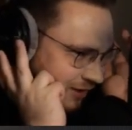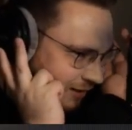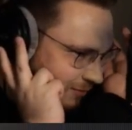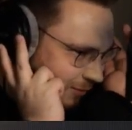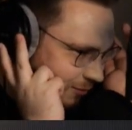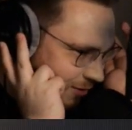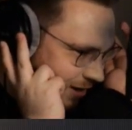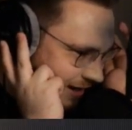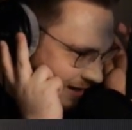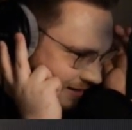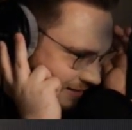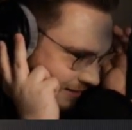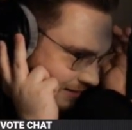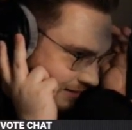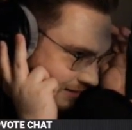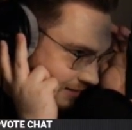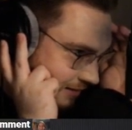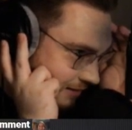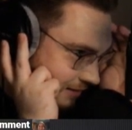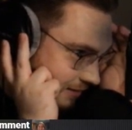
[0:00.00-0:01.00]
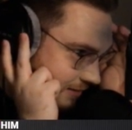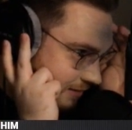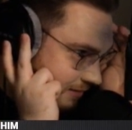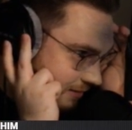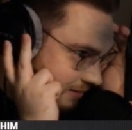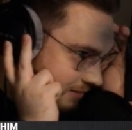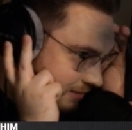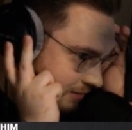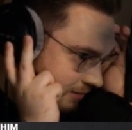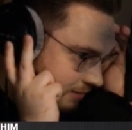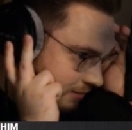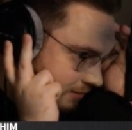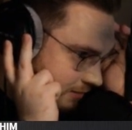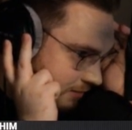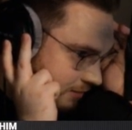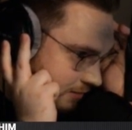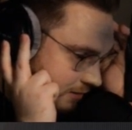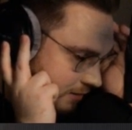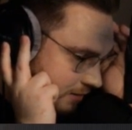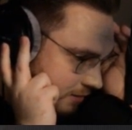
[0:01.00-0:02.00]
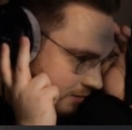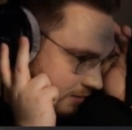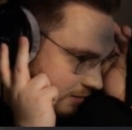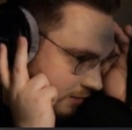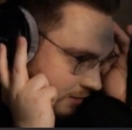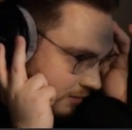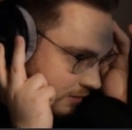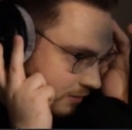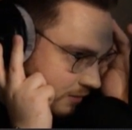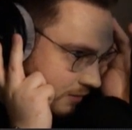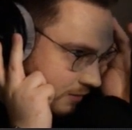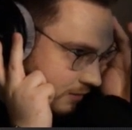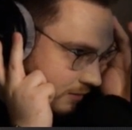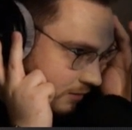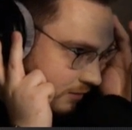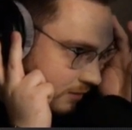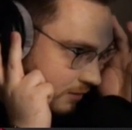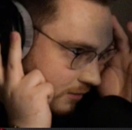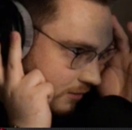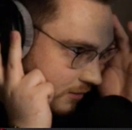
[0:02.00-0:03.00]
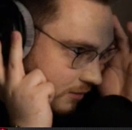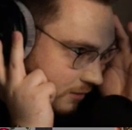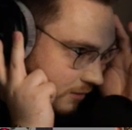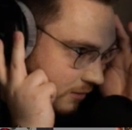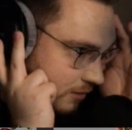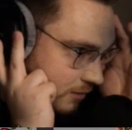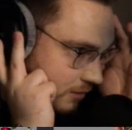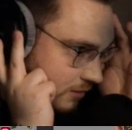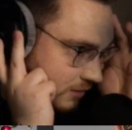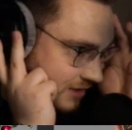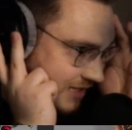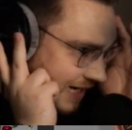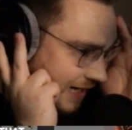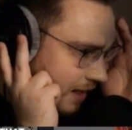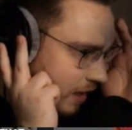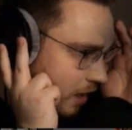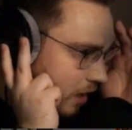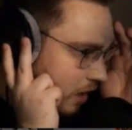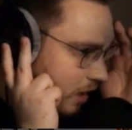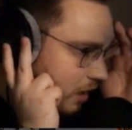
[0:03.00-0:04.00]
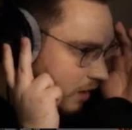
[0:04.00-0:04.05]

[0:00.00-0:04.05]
for number one. Cannon. Number one. Fuck!